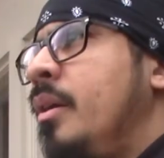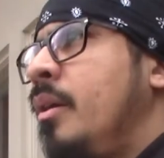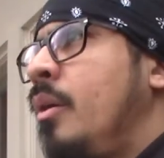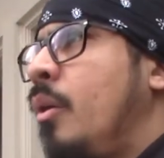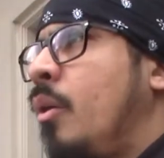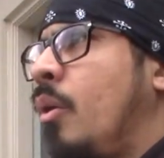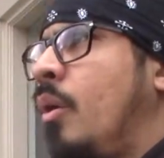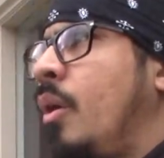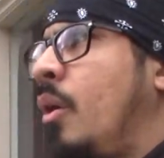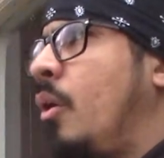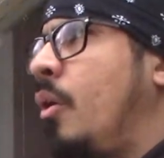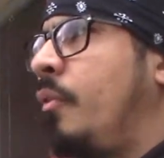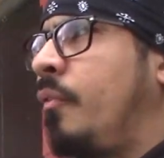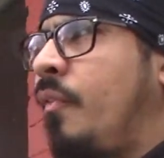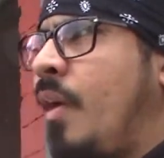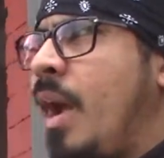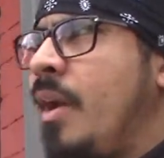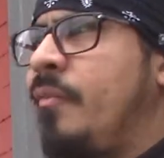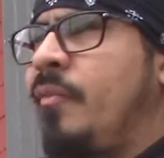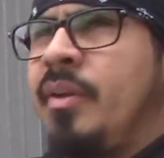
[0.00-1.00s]
or
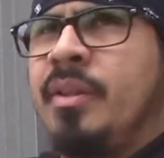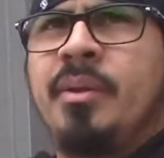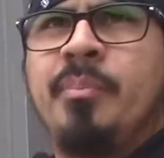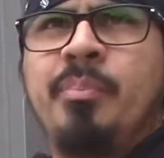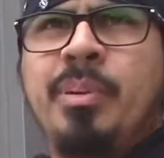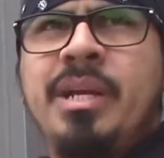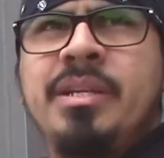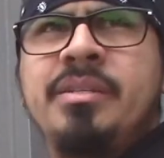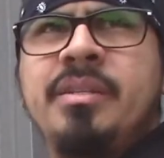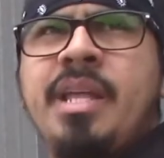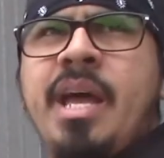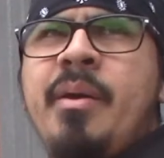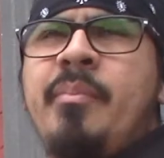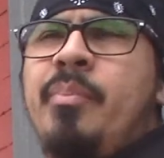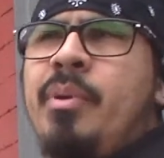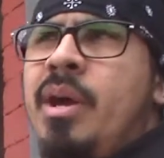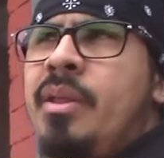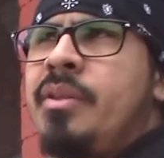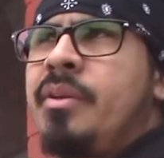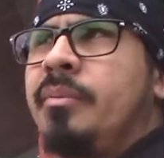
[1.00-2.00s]
fight in the place of that
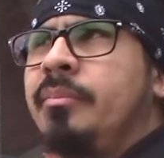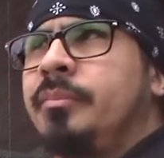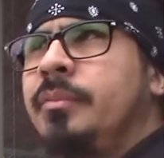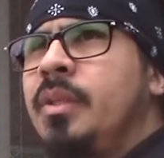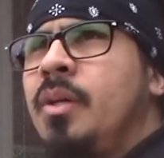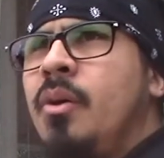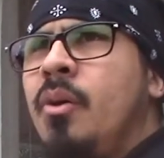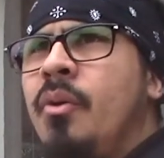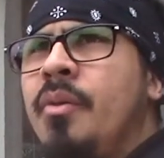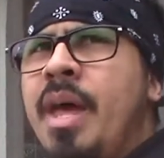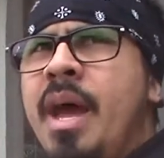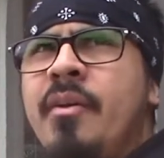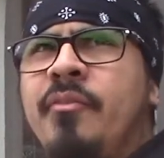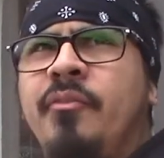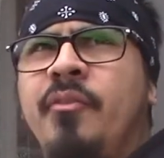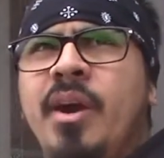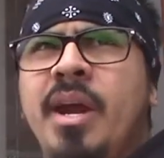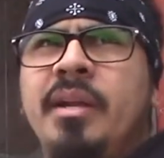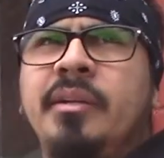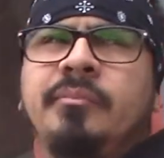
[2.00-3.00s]
brother or that
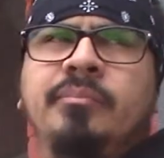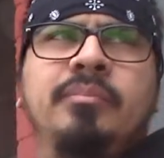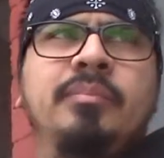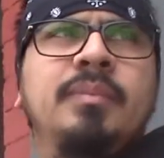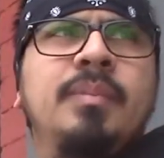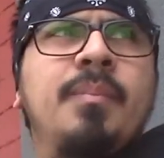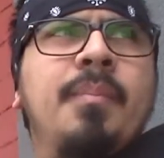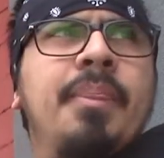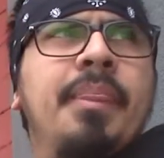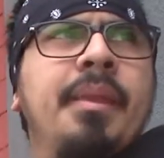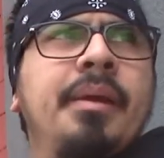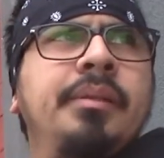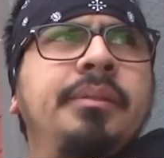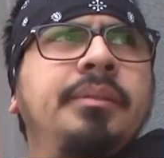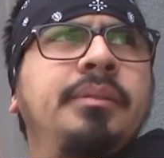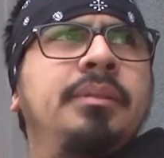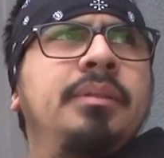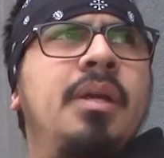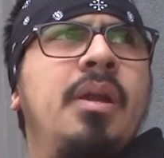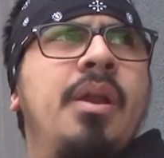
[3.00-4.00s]
friend.
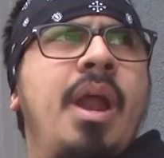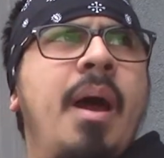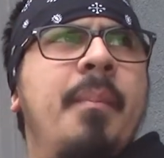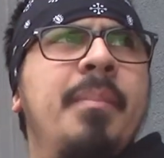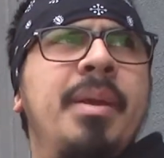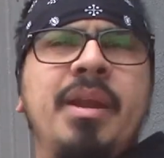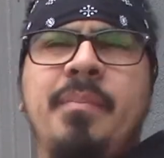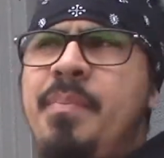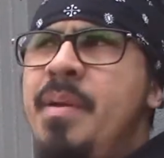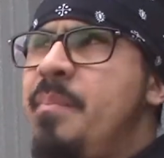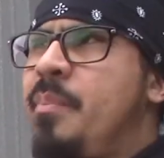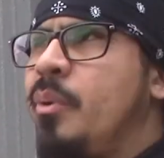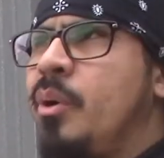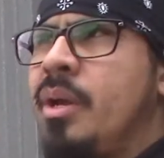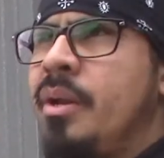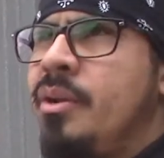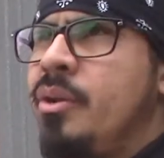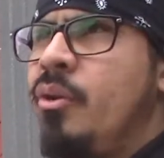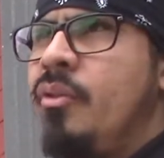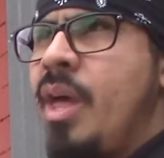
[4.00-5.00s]
Not many people
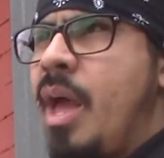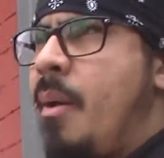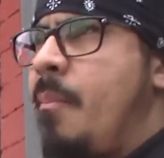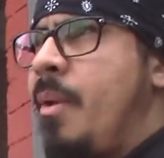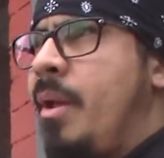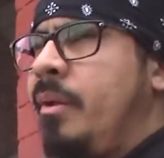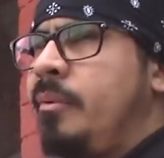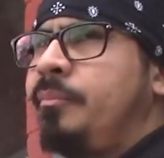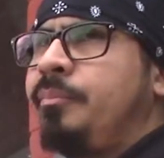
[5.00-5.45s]
can do that, man.